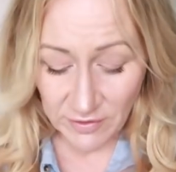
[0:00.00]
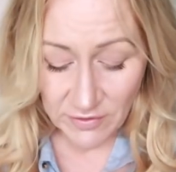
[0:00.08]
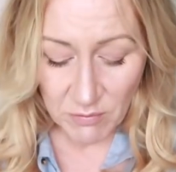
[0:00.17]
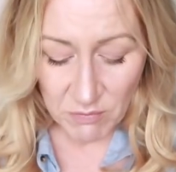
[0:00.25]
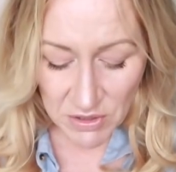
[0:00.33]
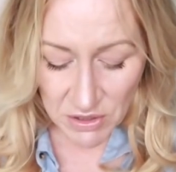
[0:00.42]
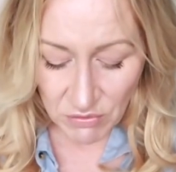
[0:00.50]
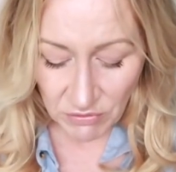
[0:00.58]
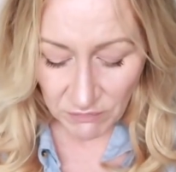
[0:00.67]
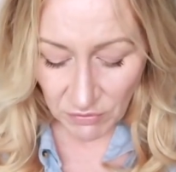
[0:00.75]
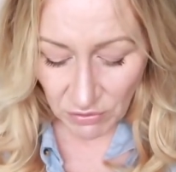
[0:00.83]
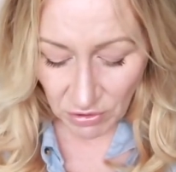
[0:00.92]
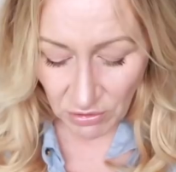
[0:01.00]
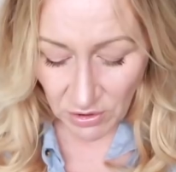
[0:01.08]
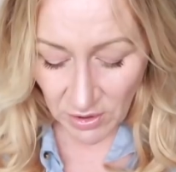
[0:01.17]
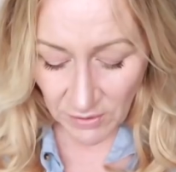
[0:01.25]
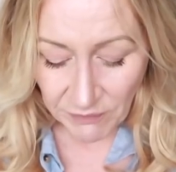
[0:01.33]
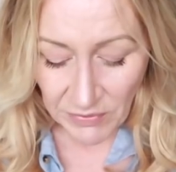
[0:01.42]
It's a beautiful
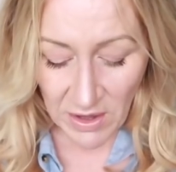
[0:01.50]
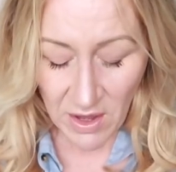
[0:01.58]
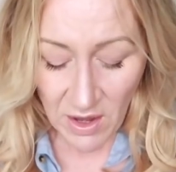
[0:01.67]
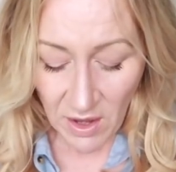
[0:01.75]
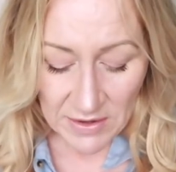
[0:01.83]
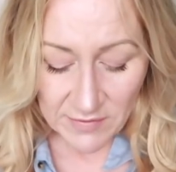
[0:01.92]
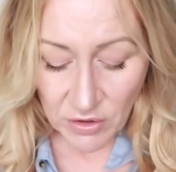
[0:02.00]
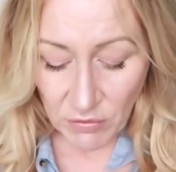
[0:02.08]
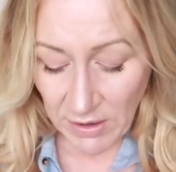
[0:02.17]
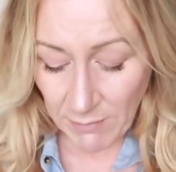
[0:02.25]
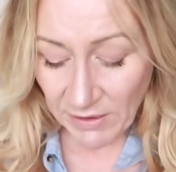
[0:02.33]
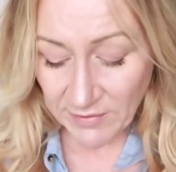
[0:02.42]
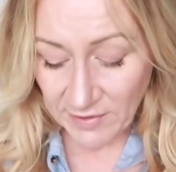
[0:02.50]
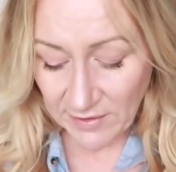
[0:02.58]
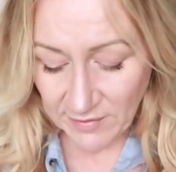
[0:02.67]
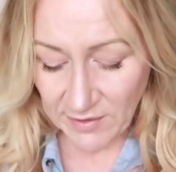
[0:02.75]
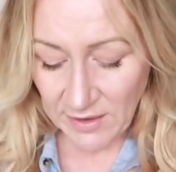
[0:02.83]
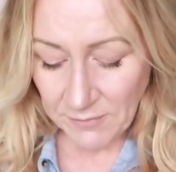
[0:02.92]
colour. It's a crepe back
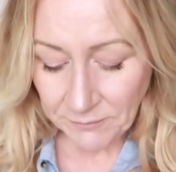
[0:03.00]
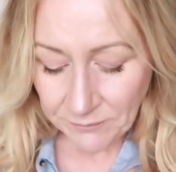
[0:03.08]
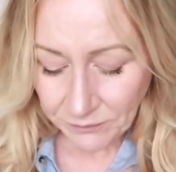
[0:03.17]
satin,